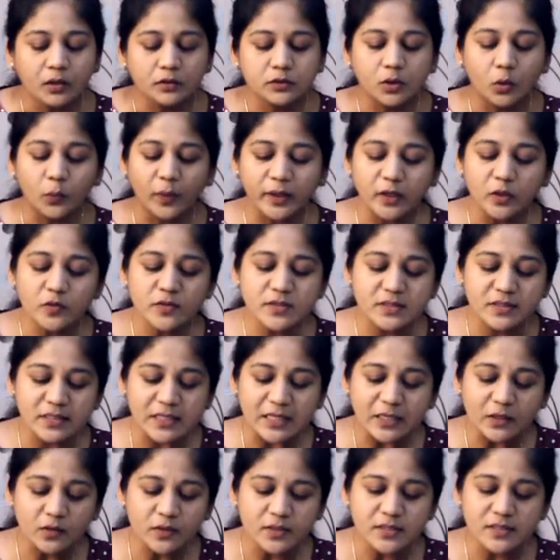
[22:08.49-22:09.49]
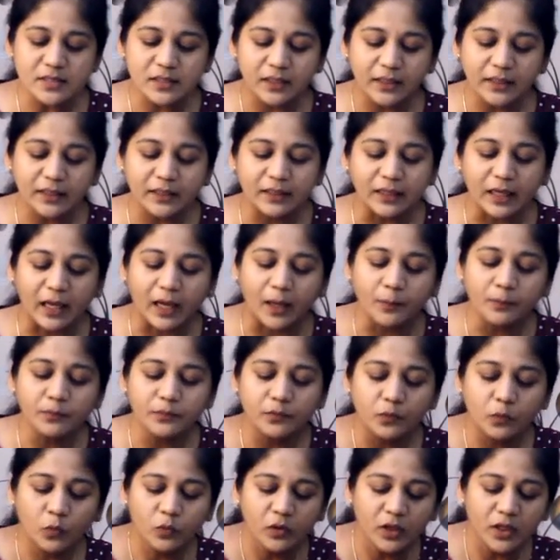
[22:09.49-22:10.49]
Now, when you see on slit
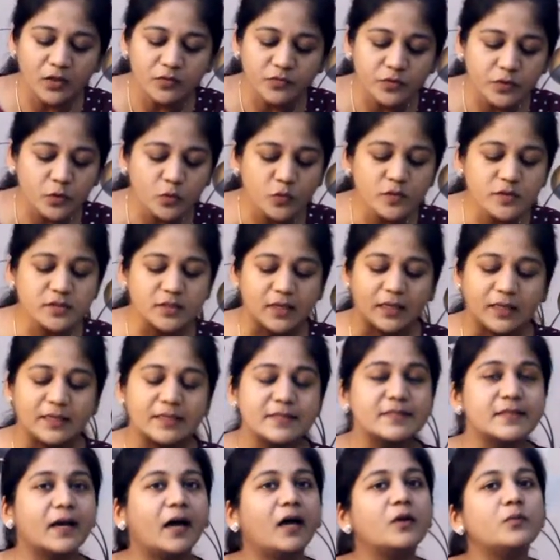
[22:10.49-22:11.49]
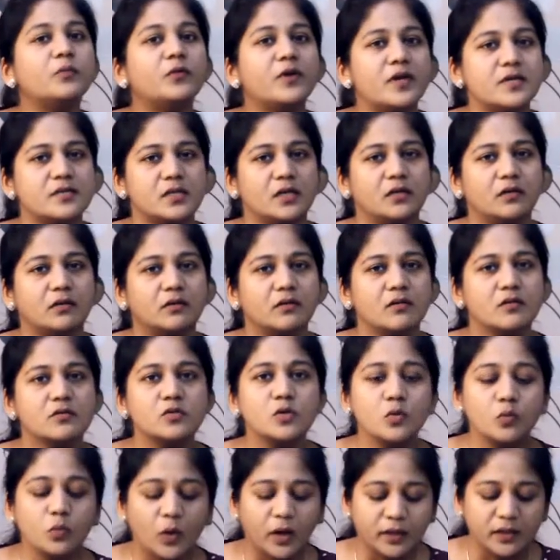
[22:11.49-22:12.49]
lamp, only few cells are present.
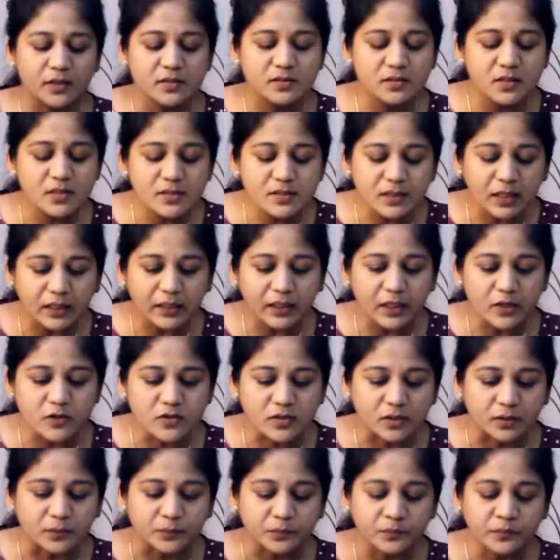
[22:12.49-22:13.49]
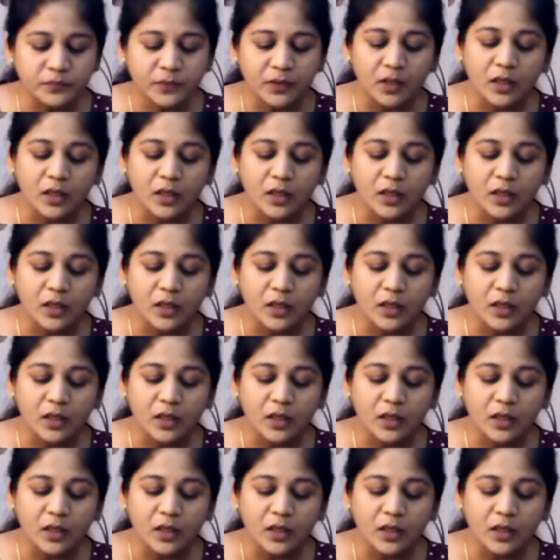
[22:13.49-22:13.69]
So, what is this condition?